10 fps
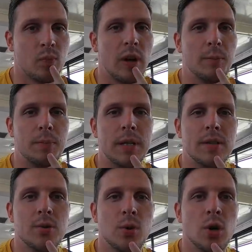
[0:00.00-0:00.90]
I've been
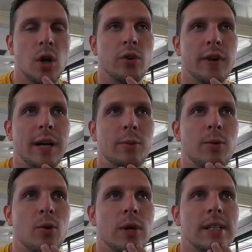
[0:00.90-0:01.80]
to a lot of
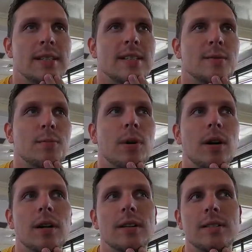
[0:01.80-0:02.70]
airports,
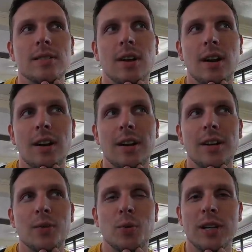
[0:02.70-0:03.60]
but
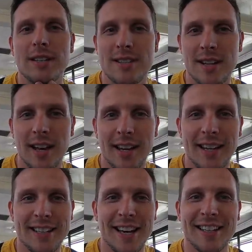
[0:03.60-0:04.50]
I would
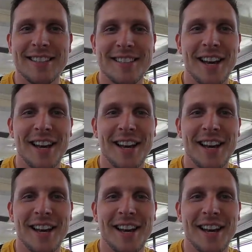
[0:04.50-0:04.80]
say that